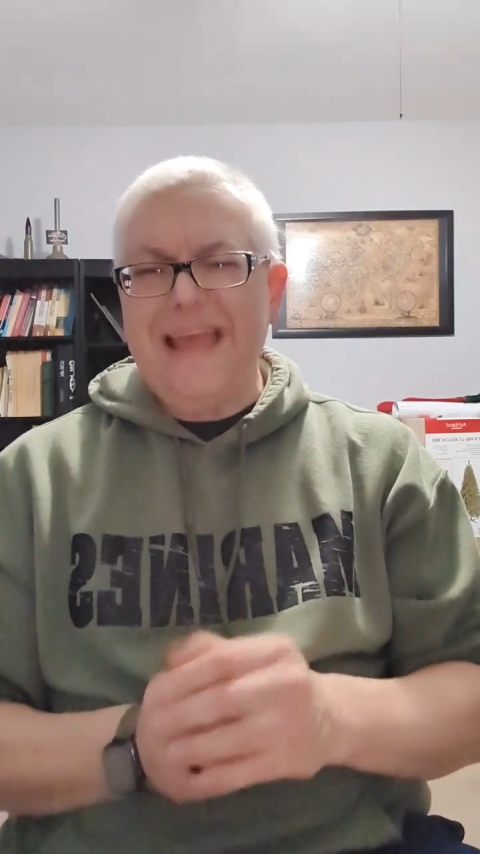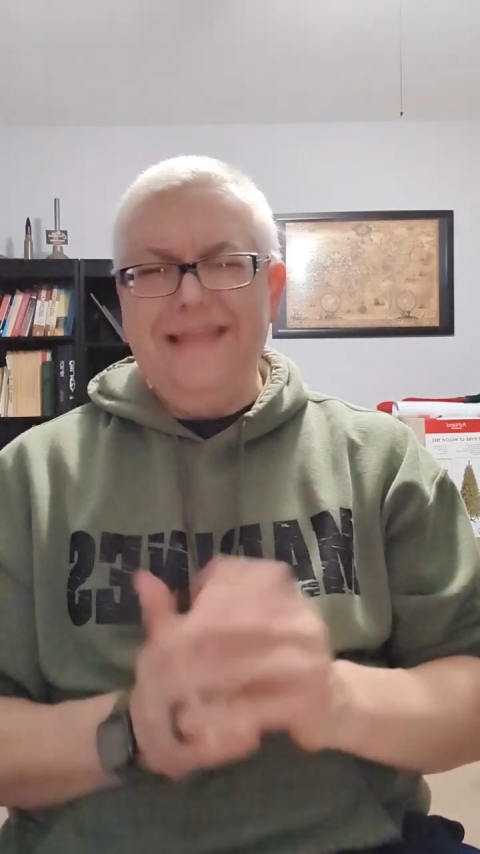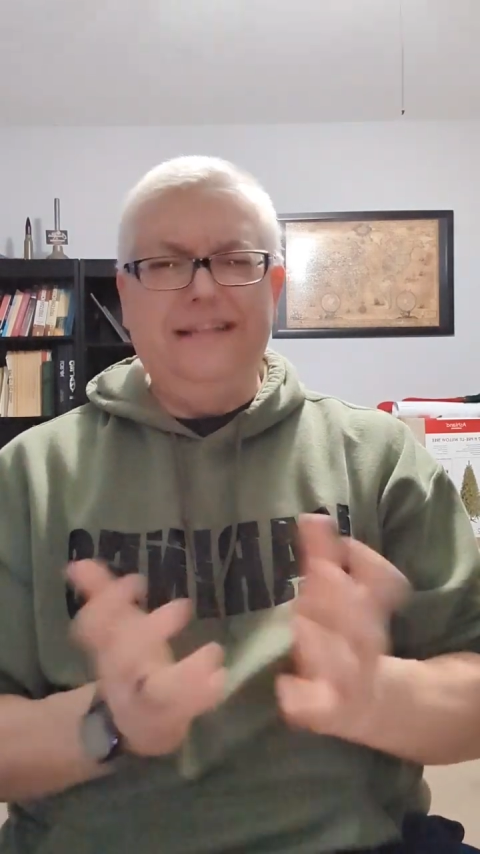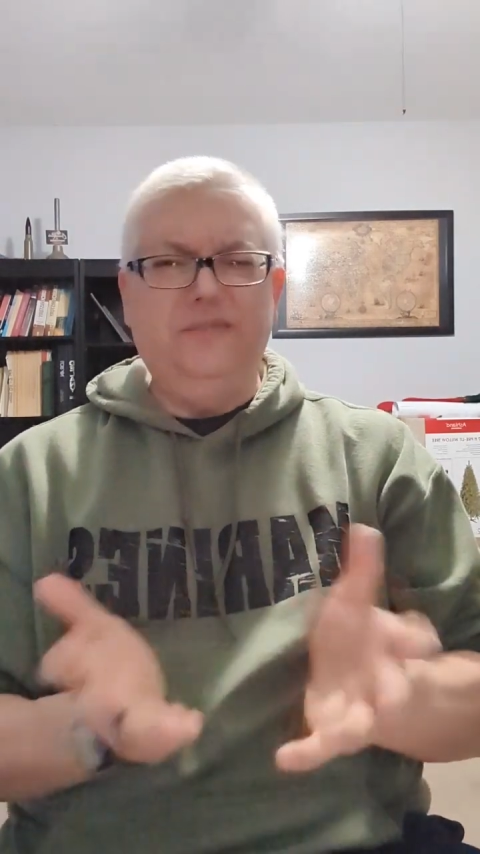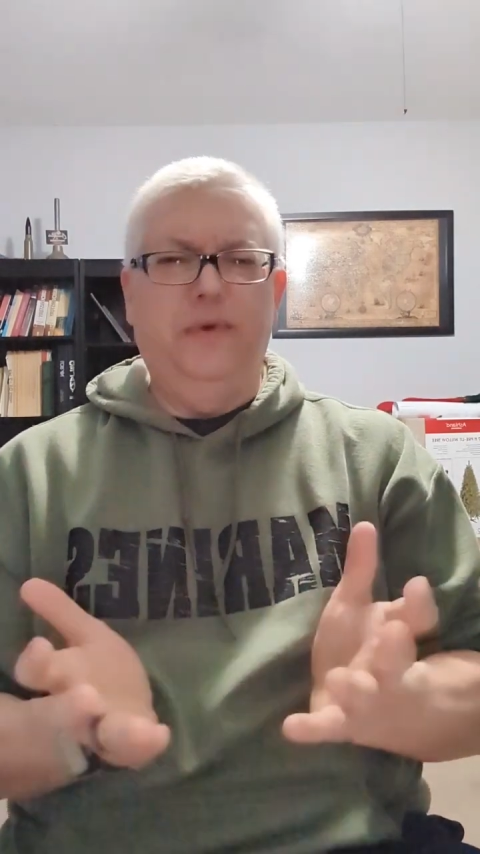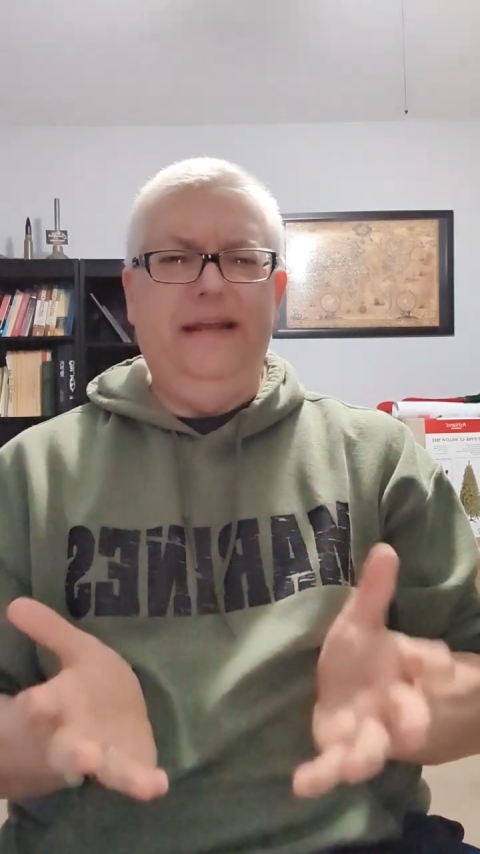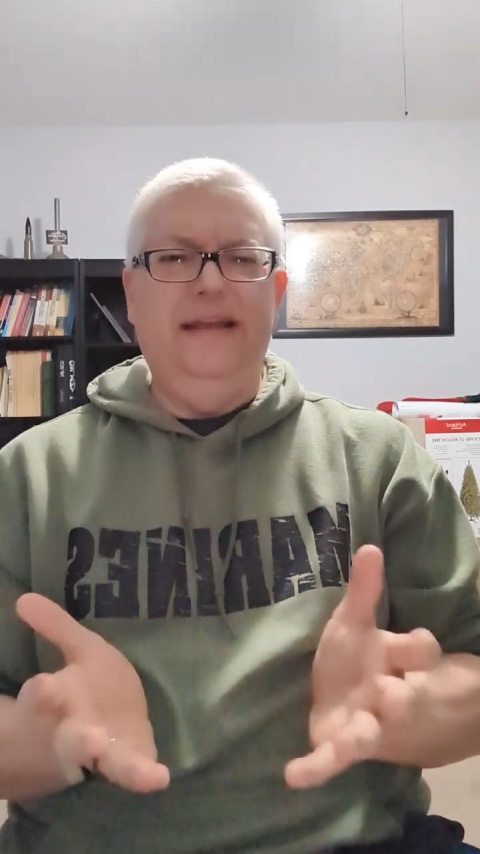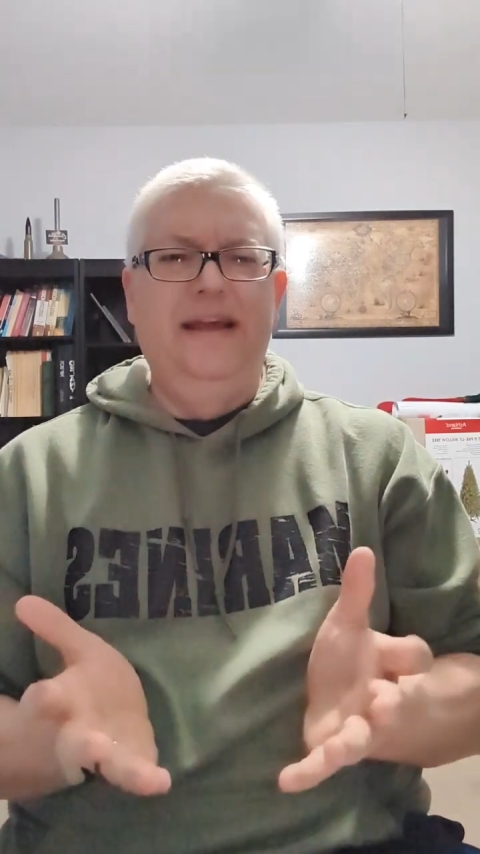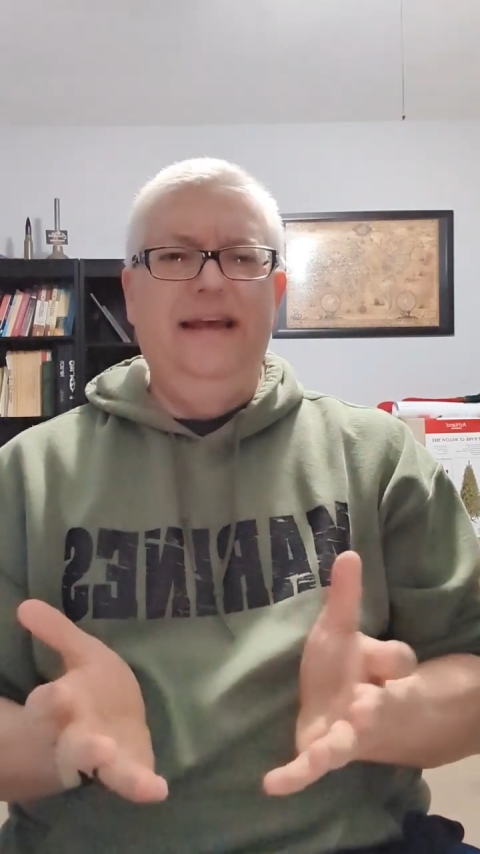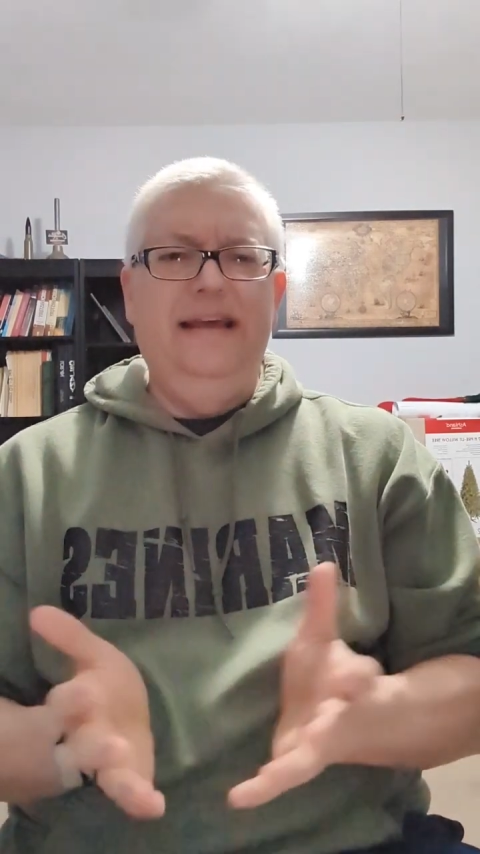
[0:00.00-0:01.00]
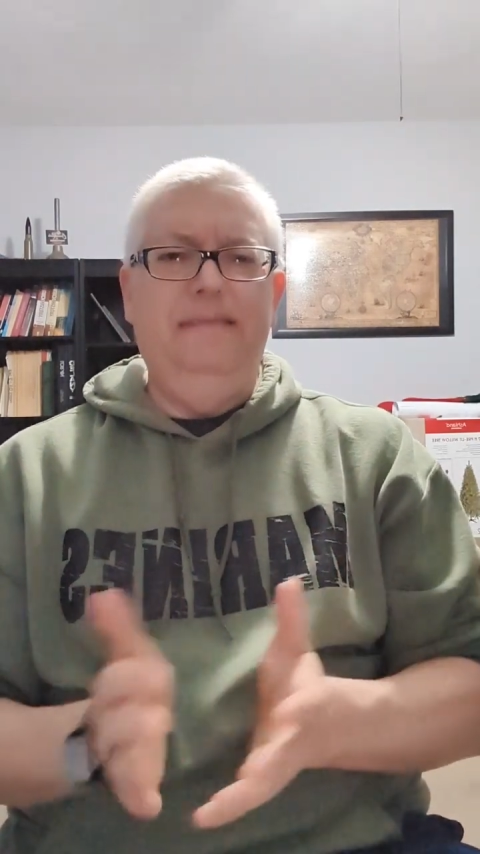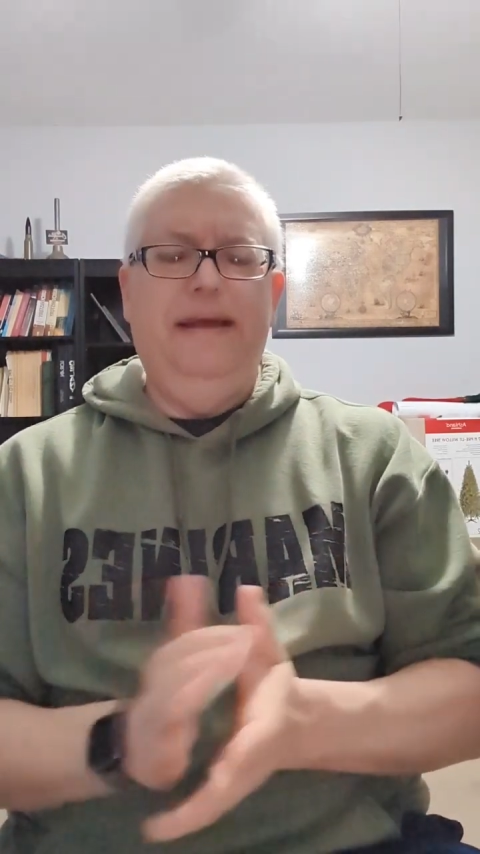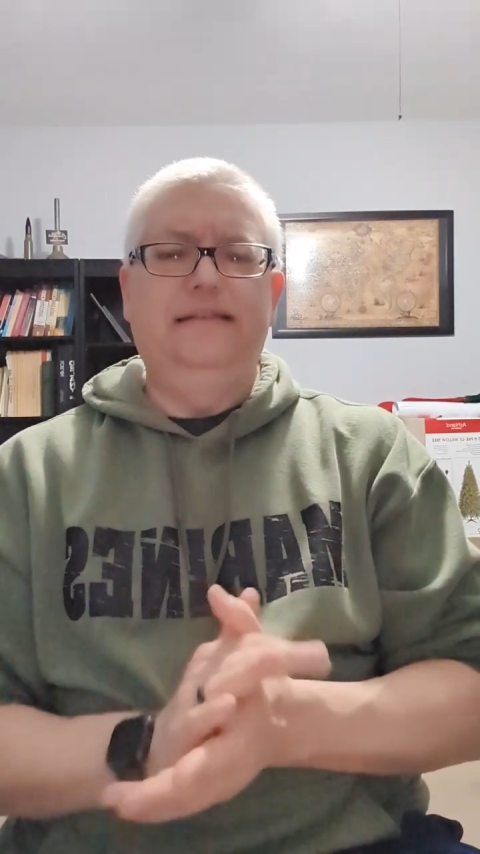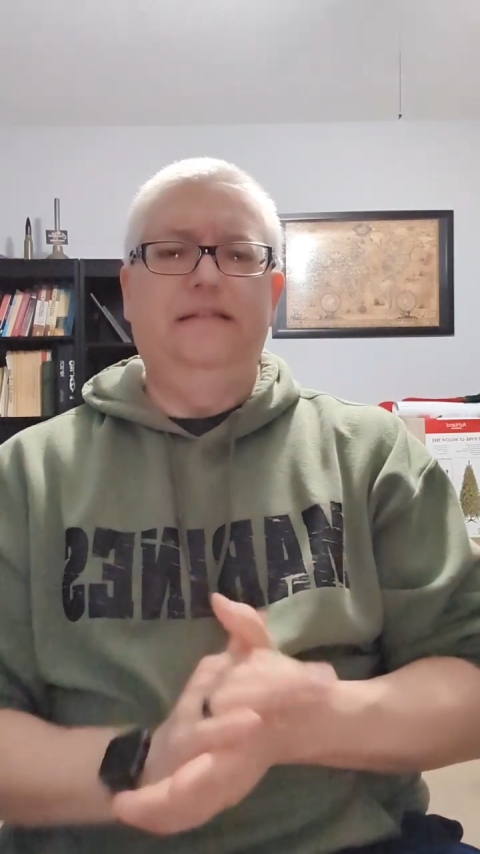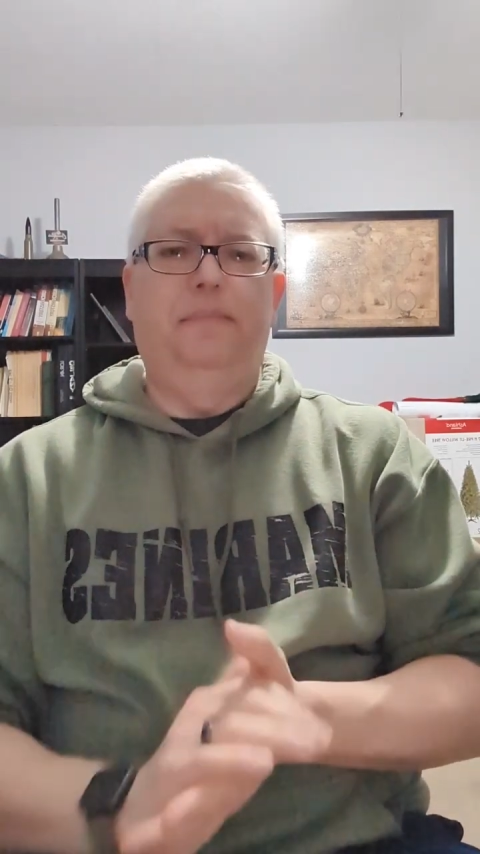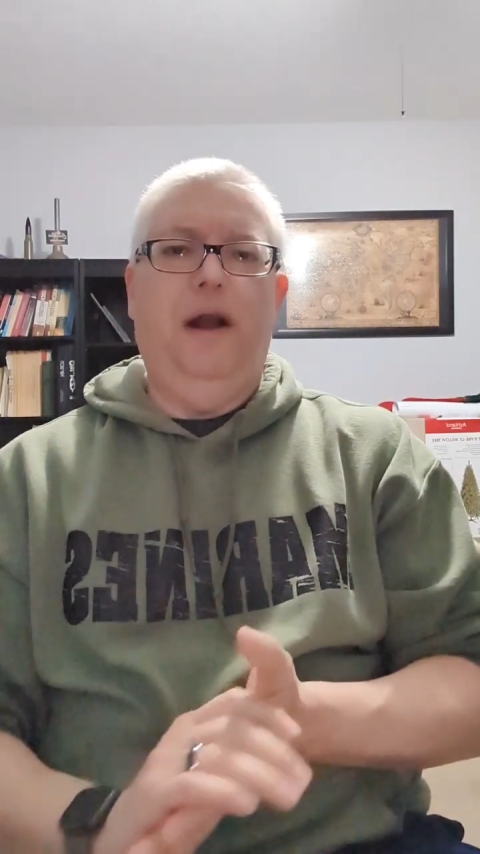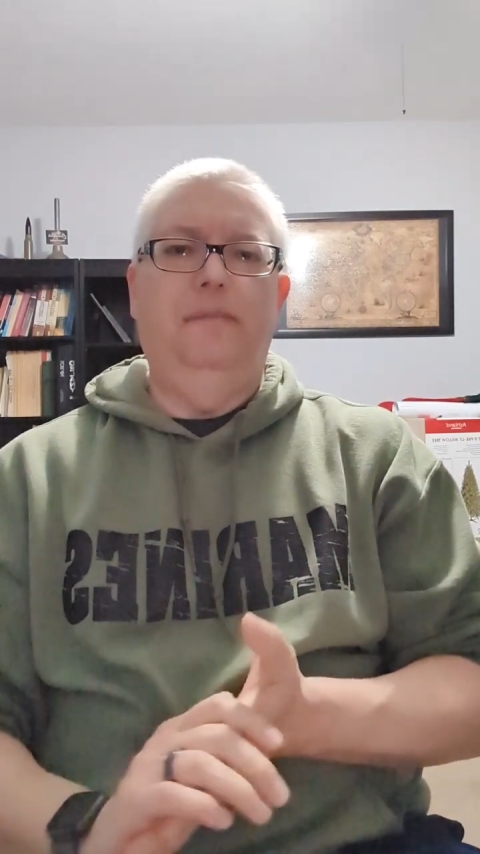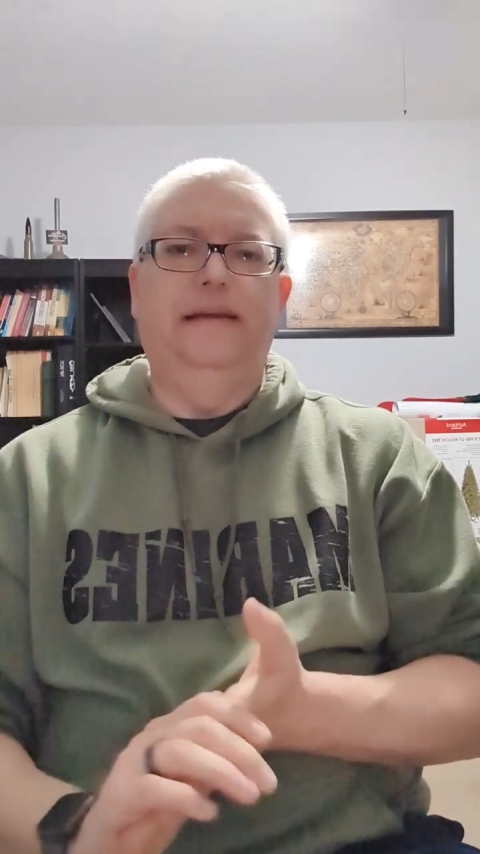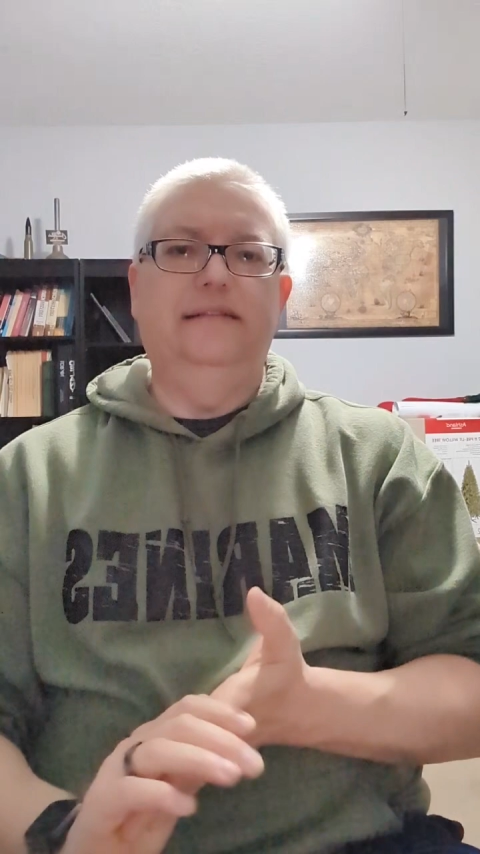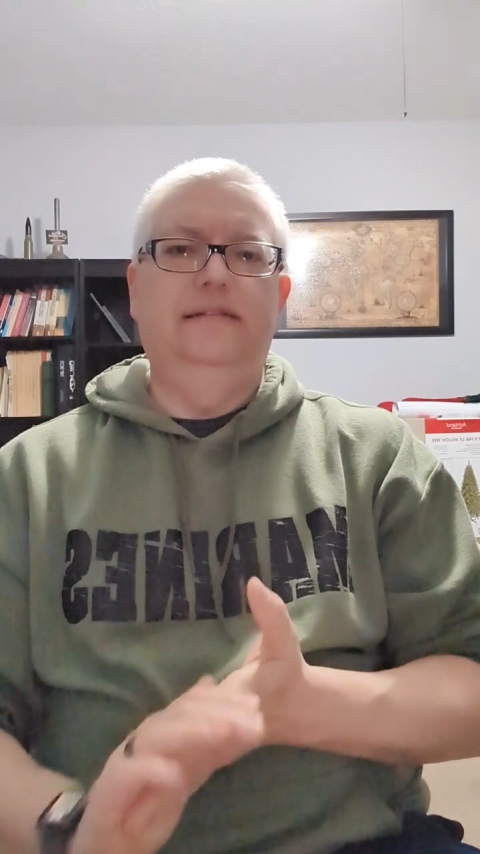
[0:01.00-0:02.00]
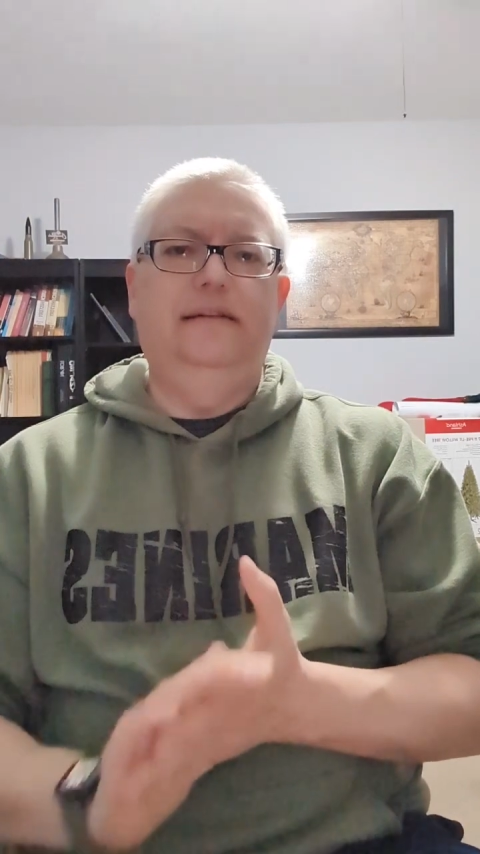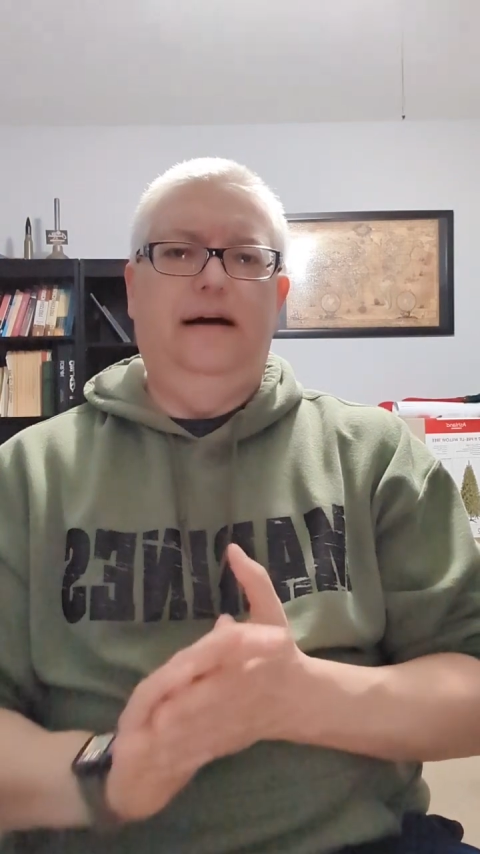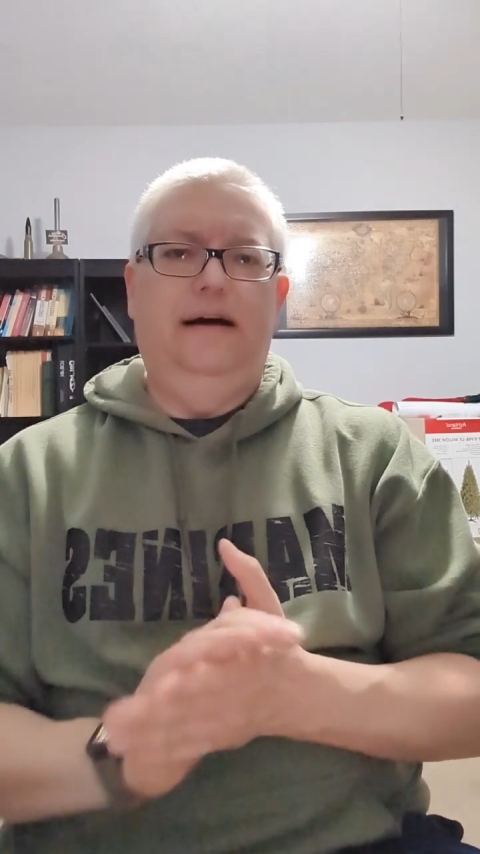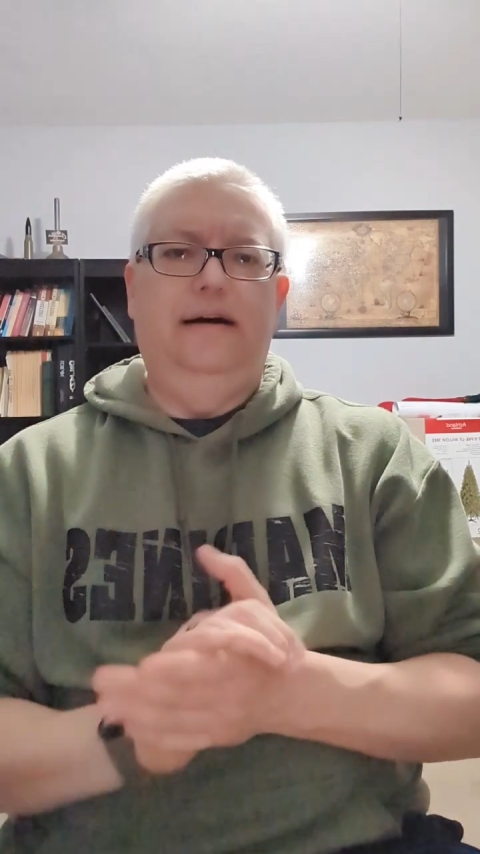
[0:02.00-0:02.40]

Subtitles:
And that's when he makes the promise